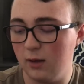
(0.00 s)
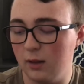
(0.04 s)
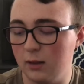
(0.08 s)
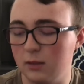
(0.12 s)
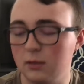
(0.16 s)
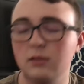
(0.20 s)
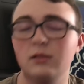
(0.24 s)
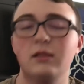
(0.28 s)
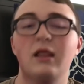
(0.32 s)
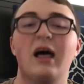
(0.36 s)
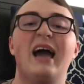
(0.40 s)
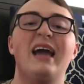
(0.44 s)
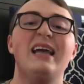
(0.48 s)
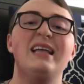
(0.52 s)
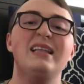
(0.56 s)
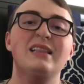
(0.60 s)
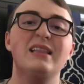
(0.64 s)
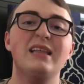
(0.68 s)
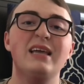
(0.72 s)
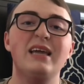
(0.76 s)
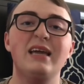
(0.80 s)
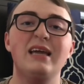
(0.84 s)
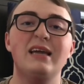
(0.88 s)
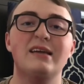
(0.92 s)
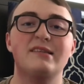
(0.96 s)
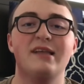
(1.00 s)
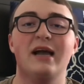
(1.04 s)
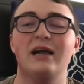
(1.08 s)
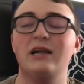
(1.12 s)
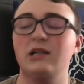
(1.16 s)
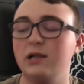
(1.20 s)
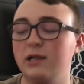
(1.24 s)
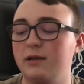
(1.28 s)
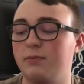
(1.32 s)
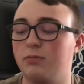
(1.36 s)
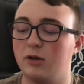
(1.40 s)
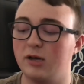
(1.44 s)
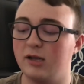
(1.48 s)
lightly, it's
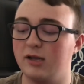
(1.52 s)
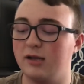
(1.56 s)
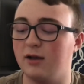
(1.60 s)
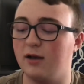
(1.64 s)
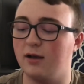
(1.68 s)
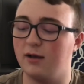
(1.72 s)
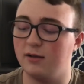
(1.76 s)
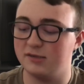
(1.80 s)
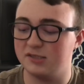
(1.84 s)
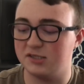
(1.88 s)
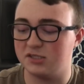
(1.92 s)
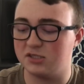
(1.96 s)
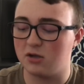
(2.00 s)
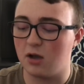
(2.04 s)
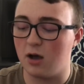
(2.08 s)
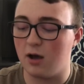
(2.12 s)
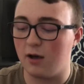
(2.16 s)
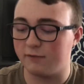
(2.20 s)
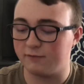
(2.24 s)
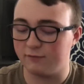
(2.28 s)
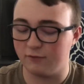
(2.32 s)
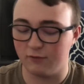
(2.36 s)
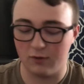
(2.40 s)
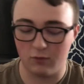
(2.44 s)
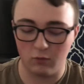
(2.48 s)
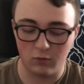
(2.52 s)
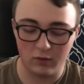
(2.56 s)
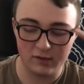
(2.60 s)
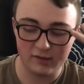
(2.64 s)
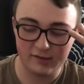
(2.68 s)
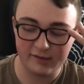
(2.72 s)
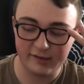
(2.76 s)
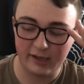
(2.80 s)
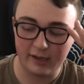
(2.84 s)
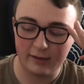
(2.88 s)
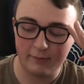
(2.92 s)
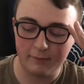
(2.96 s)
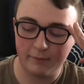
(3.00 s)
actually pretty soft for a wood
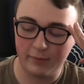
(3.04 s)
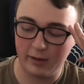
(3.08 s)
scent.